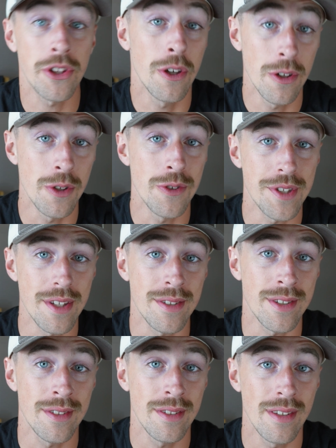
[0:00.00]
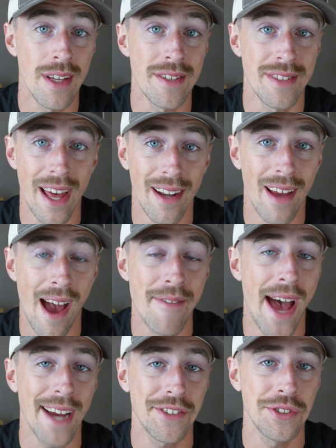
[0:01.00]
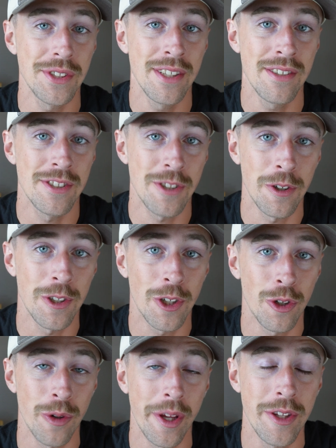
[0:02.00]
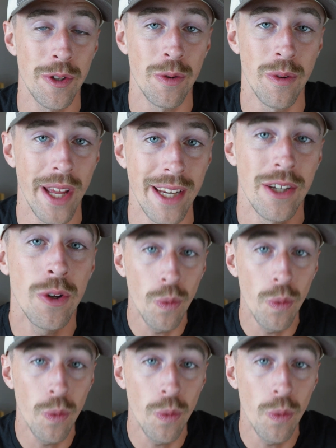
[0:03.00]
The good news is that I've actually started to create you a new